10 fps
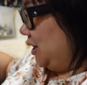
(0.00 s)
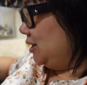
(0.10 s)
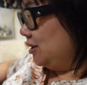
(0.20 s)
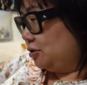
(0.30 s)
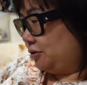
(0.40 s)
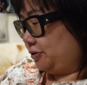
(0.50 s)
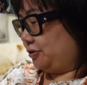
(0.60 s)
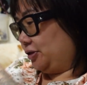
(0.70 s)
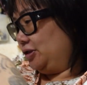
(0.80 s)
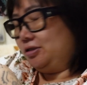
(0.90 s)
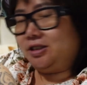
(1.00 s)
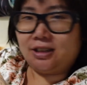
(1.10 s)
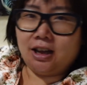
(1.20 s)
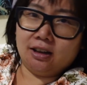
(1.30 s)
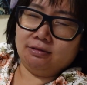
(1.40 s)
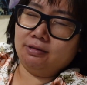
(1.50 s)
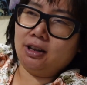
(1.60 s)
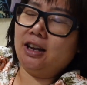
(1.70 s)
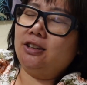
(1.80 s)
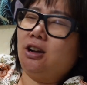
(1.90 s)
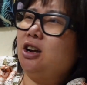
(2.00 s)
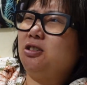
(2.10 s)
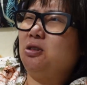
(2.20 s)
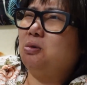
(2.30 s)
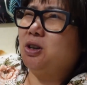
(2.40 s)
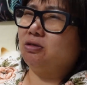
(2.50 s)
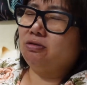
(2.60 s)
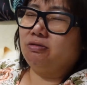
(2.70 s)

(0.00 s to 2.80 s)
these little fruits. I don't know what